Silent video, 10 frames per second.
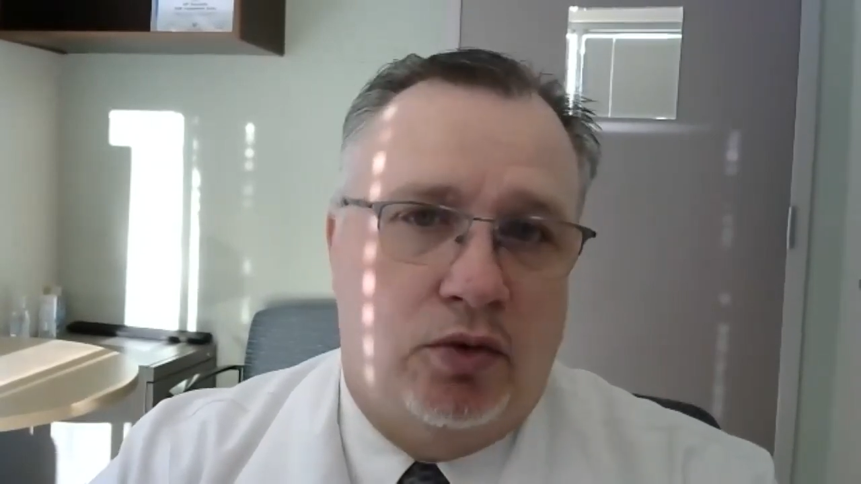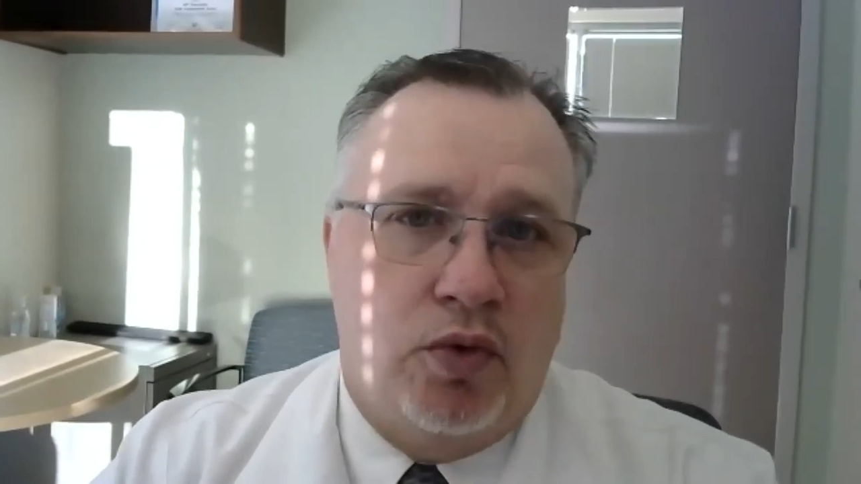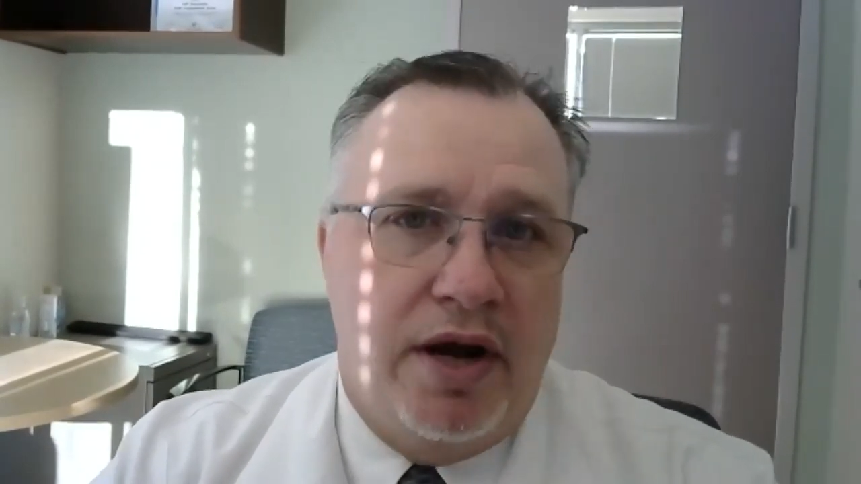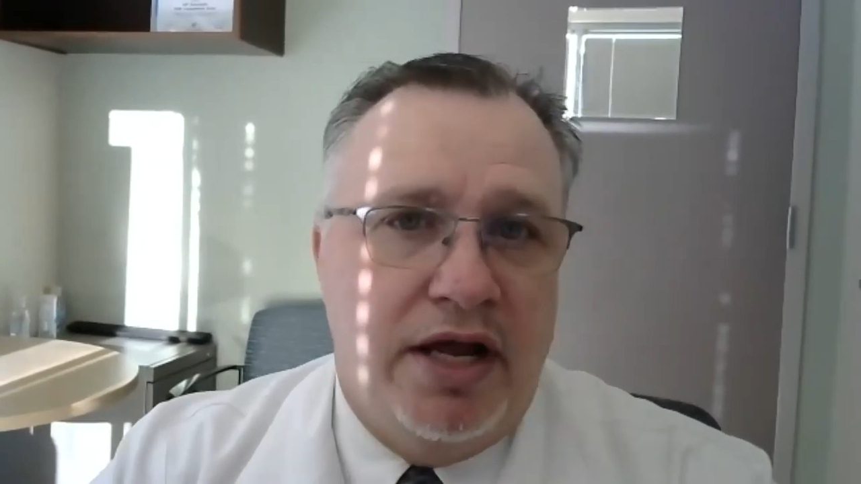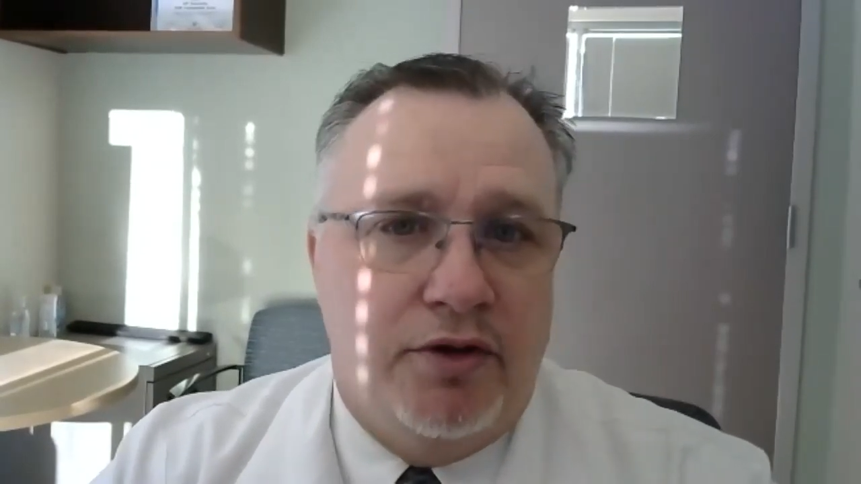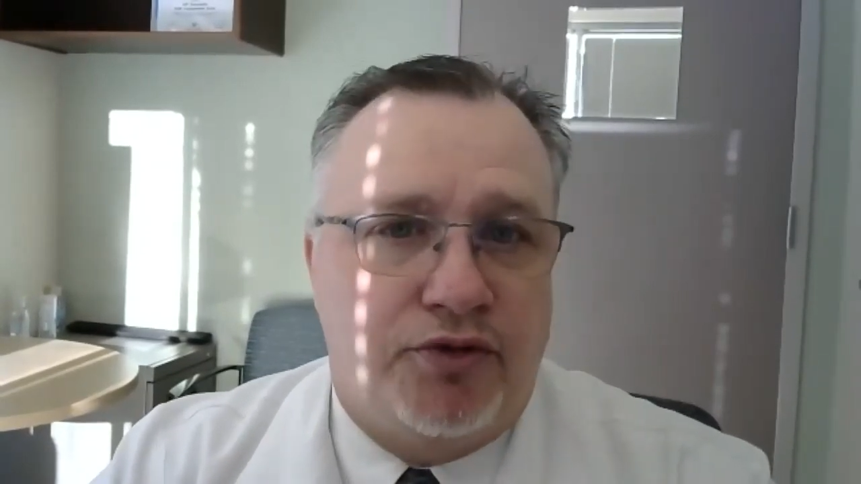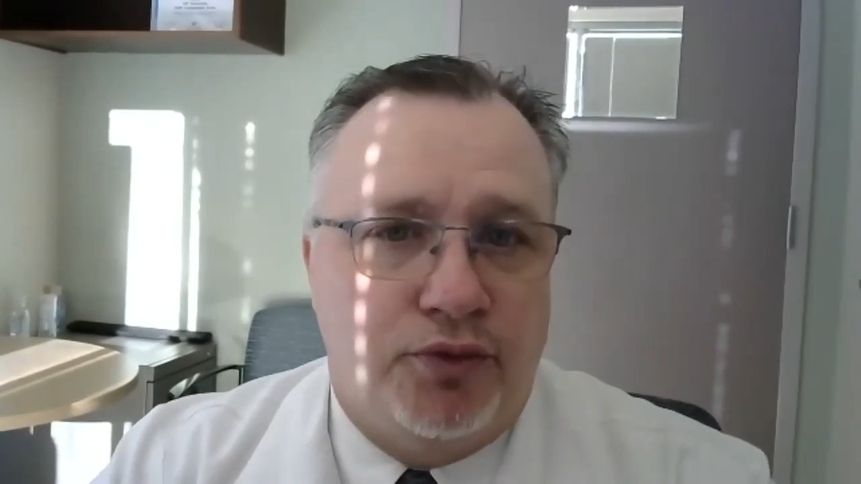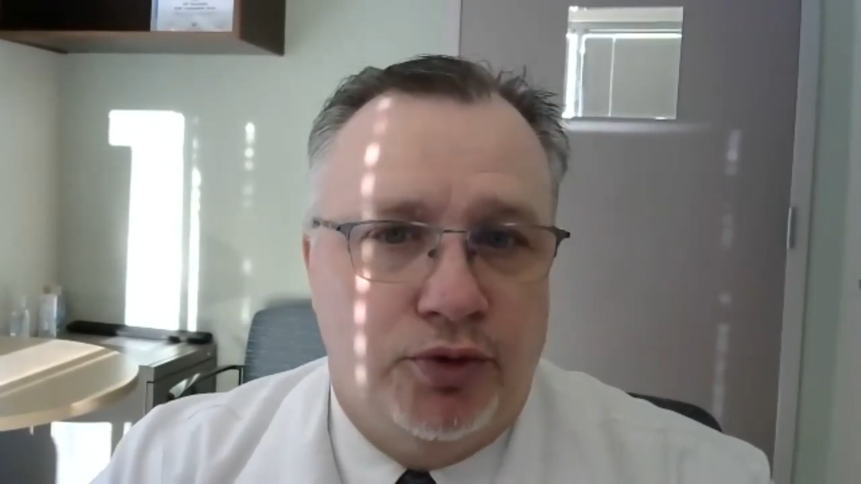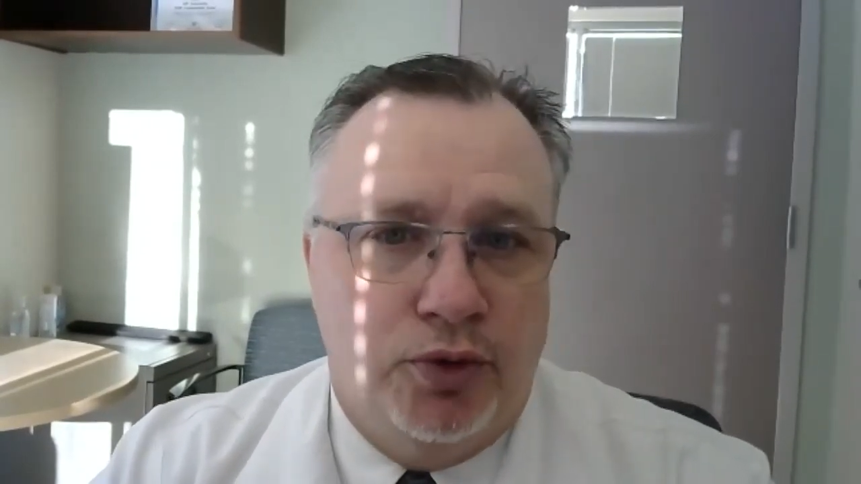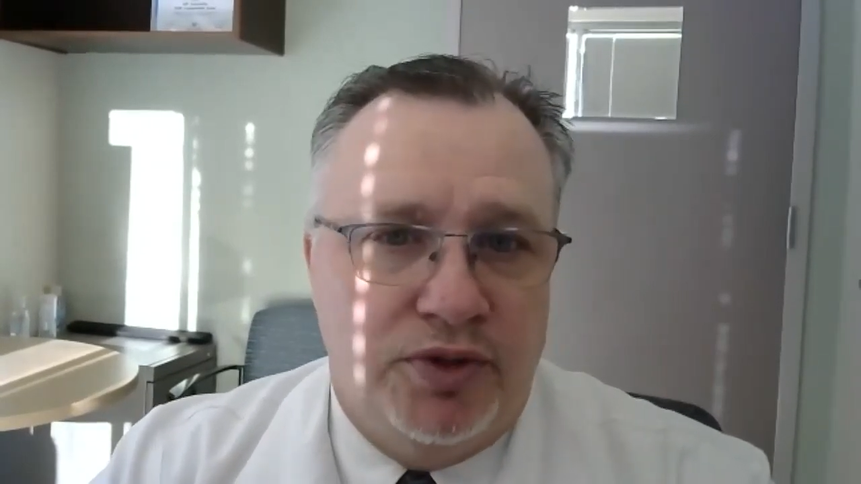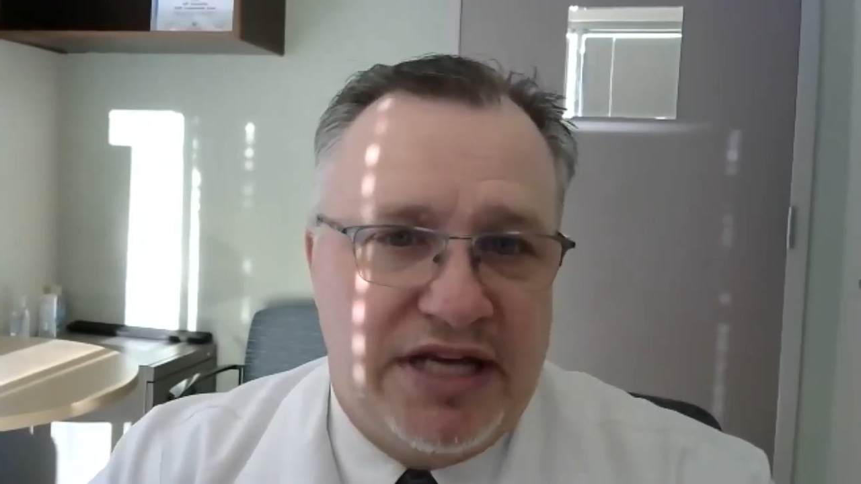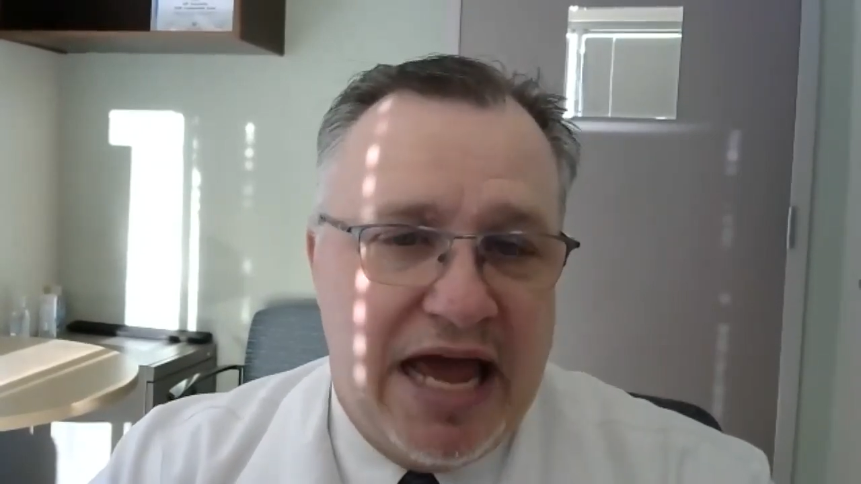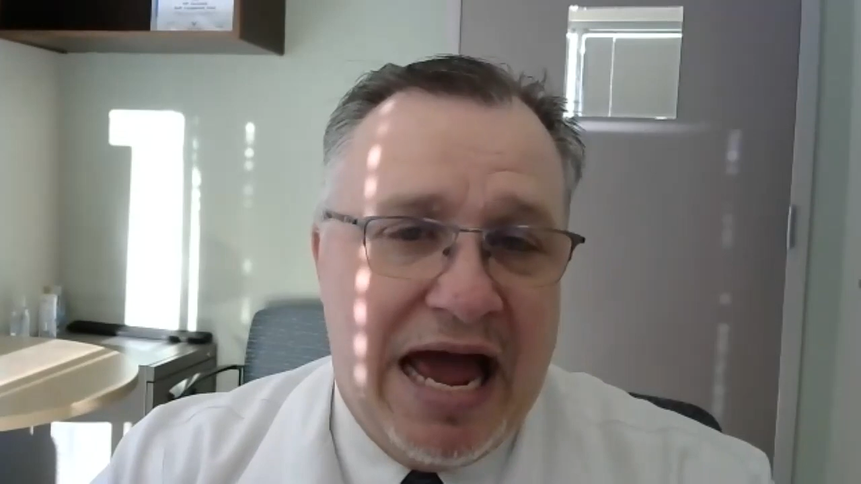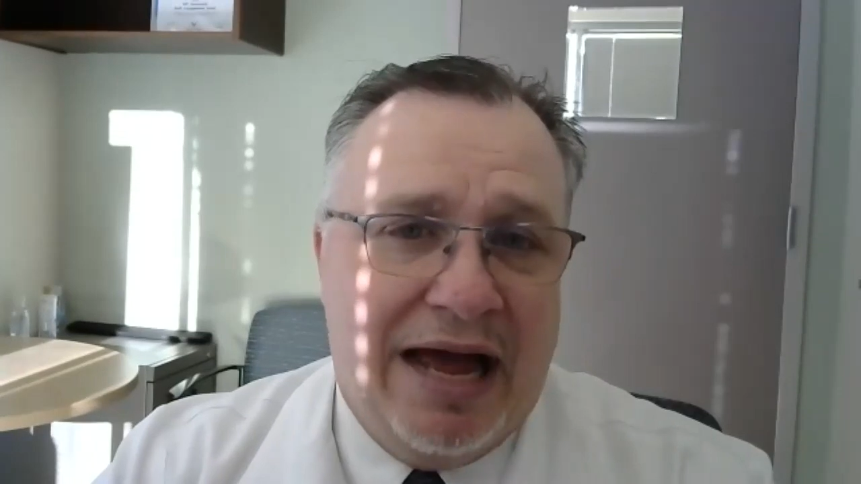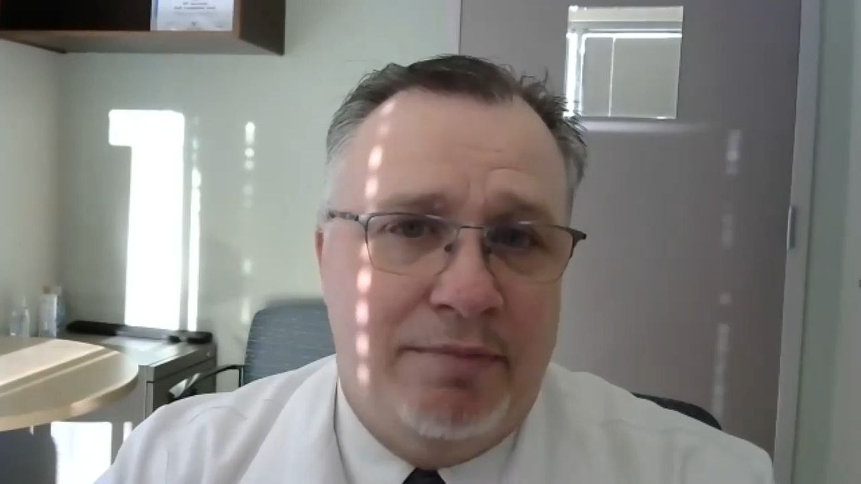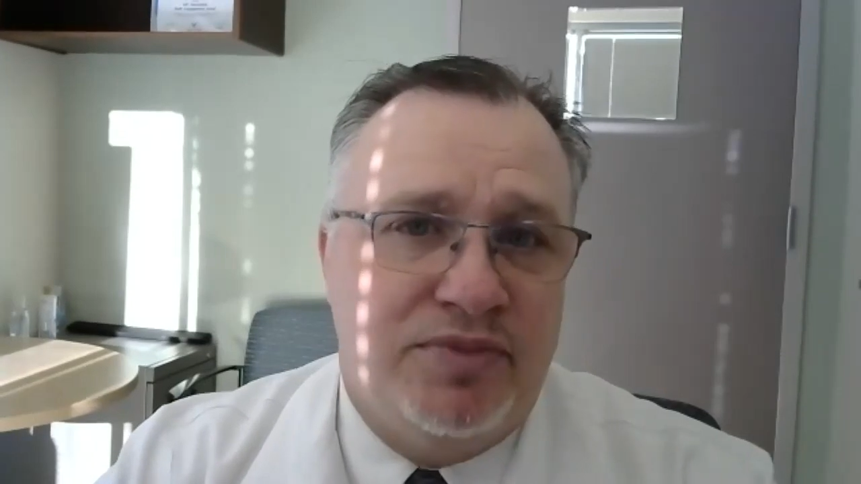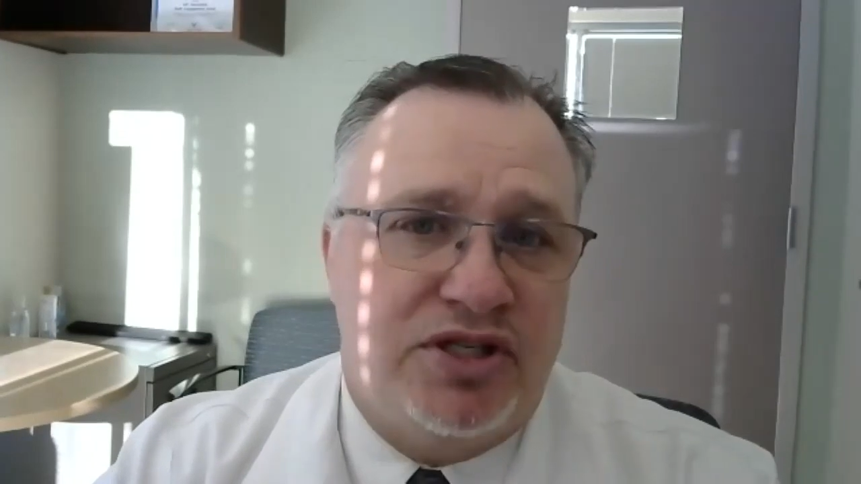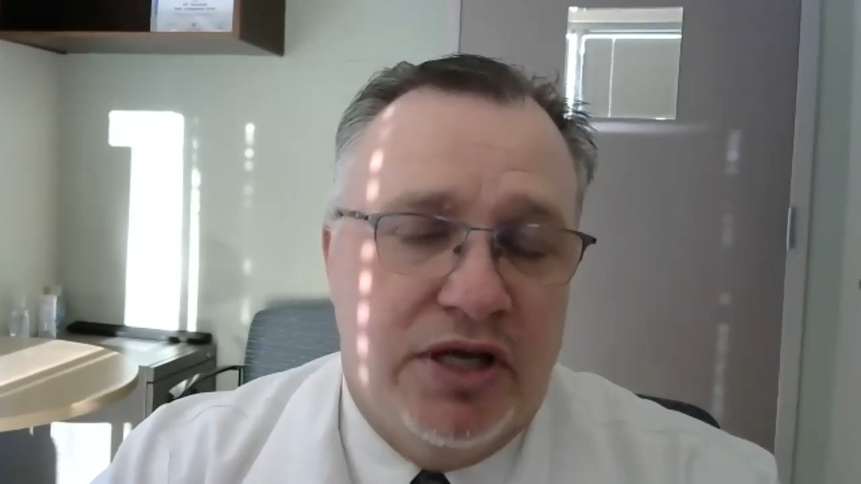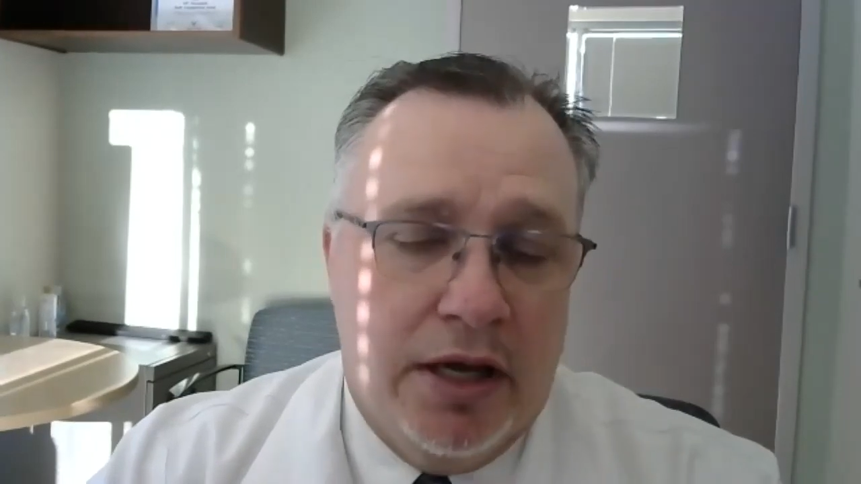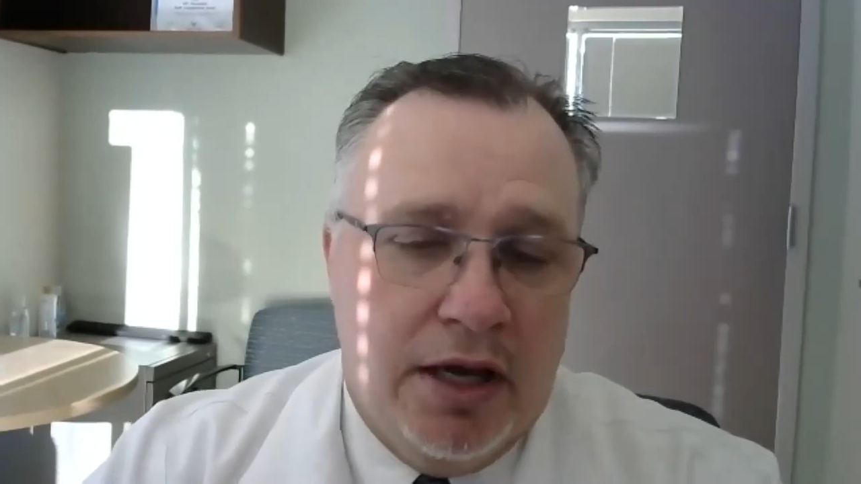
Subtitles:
running through tabs,